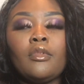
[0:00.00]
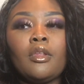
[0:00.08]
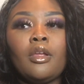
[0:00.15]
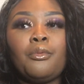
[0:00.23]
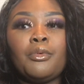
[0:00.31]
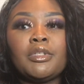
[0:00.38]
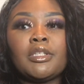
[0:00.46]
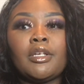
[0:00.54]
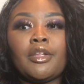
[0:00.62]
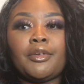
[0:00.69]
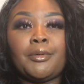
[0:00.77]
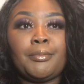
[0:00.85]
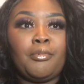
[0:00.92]
was
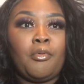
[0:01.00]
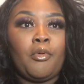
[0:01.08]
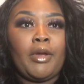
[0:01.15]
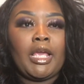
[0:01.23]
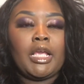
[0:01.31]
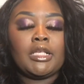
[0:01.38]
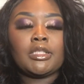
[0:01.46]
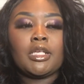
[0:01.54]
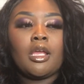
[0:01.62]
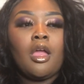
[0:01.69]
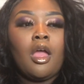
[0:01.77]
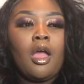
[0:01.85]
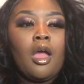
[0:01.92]
another point
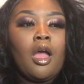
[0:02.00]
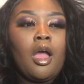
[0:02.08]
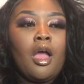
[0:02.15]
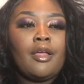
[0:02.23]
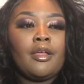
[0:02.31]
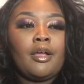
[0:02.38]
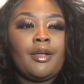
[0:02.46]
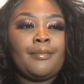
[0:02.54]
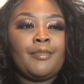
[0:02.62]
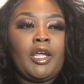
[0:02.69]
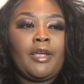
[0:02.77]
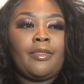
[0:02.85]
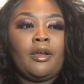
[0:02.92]
that
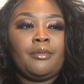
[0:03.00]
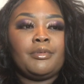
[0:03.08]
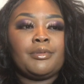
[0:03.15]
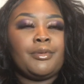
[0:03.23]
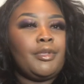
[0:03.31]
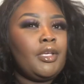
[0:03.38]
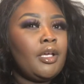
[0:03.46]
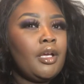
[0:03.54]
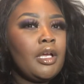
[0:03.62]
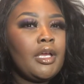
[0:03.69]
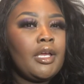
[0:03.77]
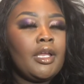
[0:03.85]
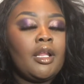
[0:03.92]
I thought was really
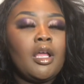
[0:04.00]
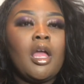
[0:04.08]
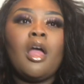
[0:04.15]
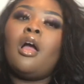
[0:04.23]
good.